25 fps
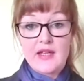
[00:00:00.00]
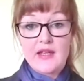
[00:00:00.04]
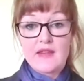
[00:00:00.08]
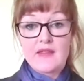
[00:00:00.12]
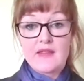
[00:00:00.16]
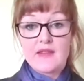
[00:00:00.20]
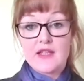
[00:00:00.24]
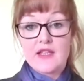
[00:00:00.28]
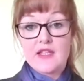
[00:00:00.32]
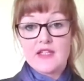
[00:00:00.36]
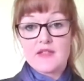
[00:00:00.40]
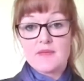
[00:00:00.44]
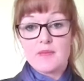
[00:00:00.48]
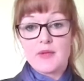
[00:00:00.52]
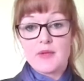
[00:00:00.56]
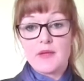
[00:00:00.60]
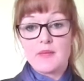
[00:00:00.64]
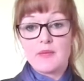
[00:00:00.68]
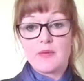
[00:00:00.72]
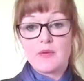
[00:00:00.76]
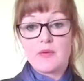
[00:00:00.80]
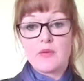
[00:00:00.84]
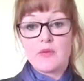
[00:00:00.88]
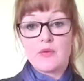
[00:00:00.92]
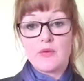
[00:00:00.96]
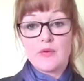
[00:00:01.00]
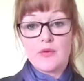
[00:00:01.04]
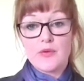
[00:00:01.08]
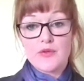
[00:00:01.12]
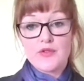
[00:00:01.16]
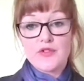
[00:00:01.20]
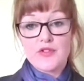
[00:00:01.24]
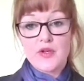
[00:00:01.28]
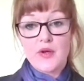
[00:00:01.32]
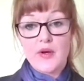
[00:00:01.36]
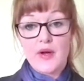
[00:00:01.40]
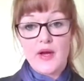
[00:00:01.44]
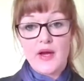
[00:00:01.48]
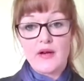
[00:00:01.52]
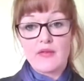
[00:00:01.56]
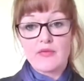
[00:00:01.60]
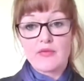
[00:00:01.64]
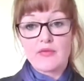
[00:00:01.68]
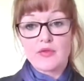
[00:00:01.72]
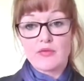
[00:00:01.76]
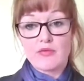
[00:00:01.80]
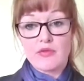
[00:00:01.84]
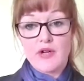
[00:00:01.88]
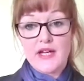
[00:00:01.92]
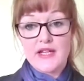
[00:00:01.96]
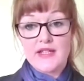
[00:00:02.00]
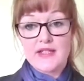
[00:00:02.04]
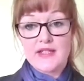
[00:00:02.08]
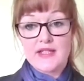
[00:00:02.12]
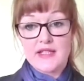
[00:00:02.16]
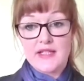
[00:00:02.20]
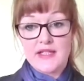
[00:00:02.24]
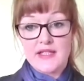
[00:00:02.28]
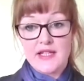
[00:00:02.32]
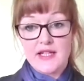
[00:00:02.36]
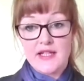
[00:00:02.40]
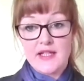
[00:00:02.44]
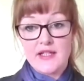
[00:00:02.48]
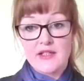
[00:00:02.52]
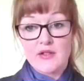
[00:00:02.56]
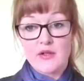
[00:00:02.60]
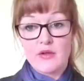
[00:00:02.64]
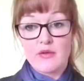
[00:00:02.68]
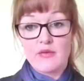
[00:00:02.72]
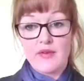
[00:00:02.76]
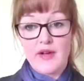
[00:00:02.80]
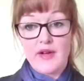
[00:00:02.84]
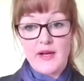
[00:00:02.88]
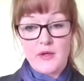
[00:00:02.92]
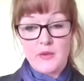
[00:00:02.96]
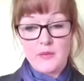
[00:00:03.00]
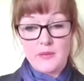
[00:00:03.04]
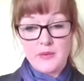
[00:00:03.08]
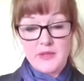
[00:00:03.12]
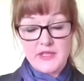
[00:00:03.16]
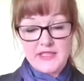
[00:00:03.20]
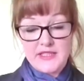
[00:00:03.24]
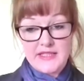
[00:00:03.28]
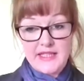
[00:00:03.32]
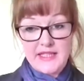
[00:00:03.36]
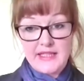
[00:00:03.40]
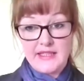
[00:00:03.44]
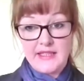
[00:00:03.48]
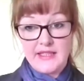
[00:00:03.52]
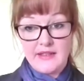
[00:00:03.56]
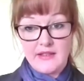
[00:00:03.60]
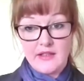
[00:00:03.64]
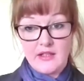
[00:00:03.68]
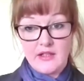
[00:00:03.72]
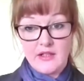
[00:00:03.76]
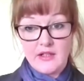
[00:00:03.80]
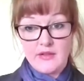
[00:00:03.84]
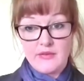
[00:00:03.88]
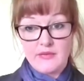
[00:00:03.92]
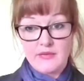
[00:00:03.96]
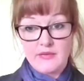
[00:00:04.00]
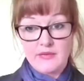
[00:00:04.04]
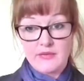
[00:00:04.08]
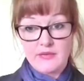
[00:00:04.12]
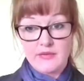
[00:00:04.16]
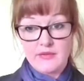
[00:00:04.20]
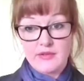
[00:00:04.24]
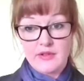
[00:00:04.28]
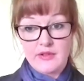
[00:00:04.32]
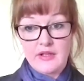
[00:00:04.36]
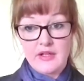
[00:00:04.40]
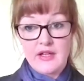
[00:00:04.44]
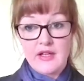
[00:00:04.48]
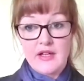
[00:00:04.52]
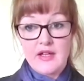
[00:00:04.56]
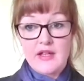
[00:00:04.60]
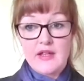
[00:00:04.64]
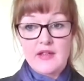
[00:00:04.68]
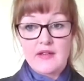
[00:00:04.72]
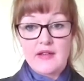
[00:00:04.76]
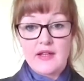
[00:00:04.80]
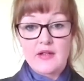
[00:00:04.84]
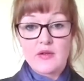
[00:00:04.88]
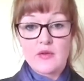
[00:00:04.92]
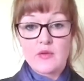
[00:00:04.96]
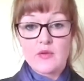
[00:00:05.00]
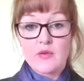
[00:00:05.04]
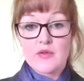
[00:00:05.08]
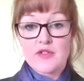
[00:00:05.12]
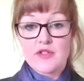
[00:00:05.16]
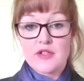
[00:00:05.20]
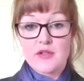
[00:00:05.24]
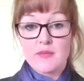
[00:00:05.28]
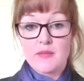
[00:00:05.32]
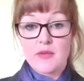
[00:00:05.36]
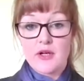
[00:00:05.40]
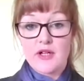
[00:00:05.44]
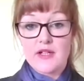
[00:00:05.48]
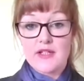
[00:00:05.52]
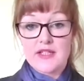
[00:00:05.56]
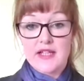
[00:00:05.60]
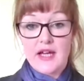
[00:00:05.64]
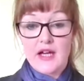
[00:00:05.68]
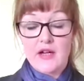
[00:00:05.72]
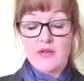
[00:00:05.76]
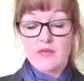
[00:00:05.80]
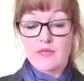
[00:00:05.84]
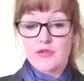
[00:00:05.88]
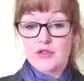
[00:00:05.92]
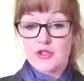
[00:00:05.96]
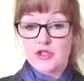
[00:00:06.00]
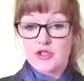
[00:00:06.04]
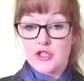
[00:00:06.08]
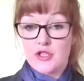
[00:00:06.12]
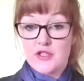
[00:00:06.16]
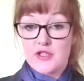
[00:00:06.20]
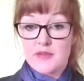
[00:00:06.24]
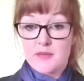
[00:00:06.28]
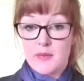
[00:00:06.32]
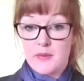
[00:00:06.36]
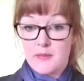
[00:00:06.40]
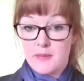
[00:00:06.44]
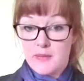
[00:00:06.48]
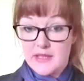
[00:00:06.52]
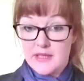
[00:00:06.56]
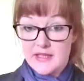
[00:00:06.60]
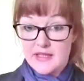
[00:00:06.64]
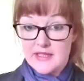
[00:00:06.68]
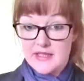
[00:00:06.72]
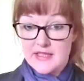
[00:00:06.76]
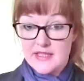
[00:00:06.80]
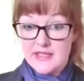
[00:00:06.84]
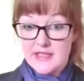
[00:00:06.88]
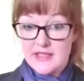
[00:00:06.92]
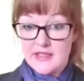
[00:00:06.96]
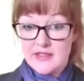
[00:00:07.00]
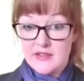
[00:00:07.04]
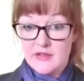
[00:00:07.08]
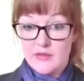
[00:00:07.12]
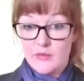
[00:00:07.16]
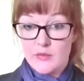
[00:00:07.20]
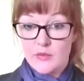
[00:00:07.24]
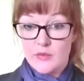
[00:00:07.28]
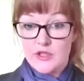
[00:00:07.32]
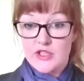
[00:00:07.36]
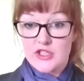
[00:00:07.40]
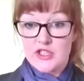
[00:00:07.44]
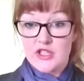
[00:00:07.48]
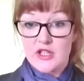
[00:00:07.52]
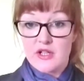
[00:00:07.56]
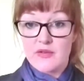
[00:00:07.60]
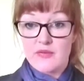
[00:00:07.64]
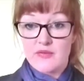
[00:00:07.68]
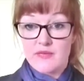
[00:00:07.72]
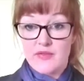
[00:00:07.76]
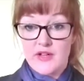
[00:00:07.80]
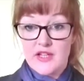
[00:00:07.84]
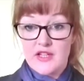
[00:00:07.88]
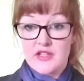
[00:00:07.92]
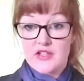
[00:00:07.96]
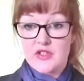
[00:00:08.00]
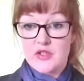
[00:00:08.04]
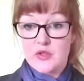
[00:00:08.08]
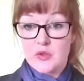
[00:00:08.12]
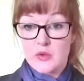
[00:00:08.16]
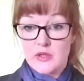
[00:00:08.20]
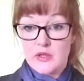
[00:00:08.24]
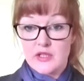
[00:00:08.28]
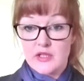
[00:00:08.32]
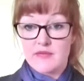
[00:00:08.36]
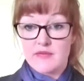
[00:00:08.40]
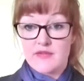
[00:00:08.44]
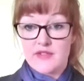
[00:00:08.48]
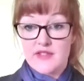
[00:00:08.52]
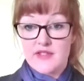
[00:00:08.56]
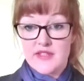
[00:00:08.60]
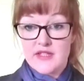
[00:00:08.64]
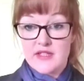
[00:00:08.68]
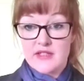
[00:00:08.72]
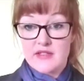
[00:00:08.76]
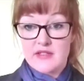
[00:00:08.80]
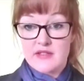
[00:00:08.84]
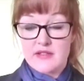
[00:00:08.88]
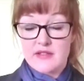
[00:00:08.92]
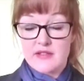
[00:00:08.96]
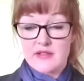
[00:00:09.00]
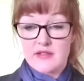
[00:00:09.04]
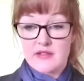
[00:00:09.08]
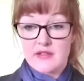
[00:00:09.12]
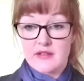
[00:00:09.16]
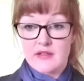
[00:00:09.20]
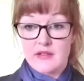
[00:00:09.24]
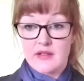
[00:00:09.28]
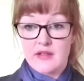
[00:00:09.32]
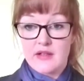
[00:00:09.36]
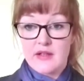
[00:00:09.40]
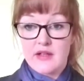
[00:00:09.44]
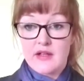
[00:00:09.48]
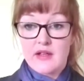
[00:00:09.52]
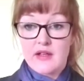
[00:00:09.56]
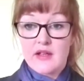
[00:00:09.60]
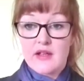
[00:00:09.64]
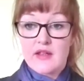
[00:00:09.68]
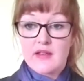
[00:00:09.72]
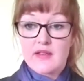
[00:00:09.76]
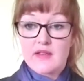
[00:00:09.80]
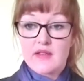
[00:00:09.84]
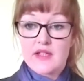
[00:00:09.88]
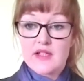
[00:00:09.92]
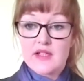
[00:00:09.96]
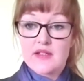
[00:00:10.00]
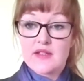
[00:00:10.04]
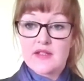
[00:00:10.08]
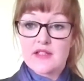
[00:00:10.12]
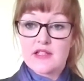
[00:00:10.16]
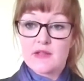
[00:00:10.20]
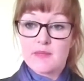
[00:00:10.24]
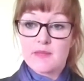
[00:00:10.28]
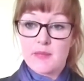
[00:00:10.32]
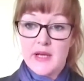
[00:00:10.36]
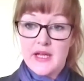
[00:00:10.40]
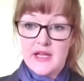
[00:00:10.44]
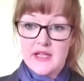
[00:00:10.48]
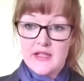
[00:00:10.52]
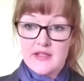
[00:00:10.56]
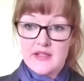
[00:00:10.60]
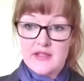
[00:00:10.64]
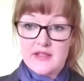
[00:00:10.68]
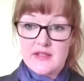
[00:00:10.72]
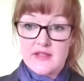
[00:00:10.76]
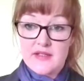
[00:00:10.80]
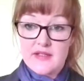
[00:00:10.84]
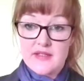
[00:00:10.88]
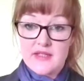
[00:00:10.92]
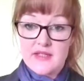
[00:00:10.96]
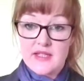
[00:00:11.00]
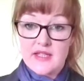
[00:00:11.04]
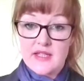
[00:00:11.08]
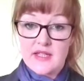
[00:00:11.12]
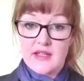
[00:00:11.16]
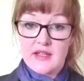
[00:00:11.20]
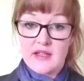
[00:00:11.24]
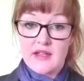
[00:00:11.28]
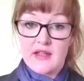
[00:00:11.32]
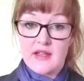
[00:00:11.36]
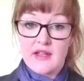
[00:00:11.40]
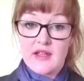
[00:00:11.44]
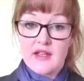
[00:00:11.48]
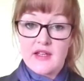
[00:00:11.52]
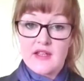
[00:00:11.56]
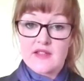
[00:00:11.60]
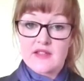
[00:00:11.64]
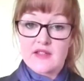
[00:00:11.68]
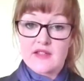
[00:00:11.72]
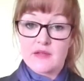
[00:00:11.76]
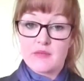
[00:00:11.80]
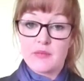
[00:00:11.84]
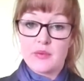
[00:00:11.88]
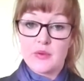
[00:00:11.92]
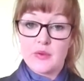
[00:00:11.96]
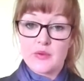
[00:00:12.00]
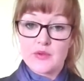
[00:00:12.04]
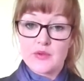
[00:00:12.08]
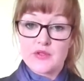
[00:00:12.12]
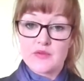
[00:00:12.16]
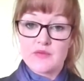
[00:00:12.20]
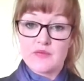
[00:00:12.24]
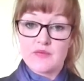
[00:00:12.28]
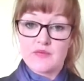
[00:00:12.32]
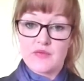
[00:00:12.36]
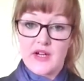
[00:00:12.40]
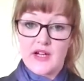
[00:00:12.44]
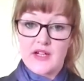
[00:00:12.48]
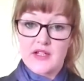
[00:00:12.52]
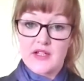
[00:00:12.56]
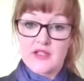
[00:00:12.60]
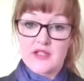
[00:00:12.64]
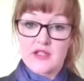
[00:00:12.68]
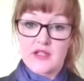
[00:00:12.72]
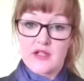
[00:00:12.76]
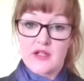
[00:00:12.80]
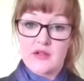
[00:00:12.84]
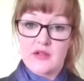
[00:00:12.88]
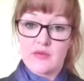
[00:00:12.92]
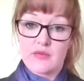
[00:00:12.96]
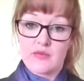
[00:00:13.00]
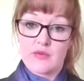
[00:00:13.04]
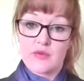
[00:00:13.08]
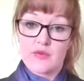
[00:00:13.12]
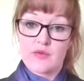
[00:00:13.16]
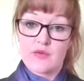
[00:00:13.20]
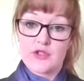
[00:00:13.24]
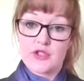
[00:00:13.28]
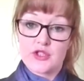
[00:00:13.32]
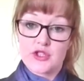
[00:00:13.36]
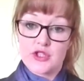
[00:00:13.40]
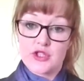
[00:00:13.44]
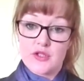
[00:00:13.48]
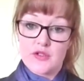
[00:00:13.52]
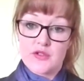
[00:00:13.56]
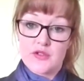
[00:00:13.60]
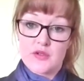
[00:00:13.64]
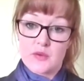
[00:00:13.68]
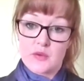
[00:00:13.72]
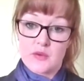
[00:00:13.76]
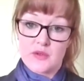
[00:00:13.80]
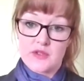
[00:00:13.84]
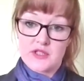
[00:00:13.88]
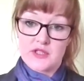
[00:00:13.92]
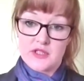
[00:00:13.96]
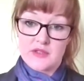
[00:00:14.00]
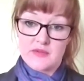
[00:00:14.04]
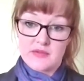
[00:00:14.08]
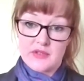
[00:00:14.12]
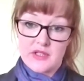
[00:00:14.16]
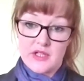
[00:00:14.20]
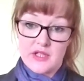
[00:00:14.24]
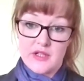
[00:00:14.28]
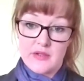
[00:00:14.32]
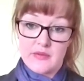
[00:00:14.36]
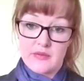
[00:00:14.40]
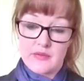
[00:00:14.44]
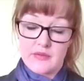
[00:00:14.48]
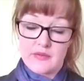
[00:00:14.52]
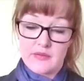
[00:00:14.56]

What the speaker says: These people also have greater need of help in daily life. They also might have reduced mobility, which affects toilet visits. This dependency is an important factor for reduced quality of life.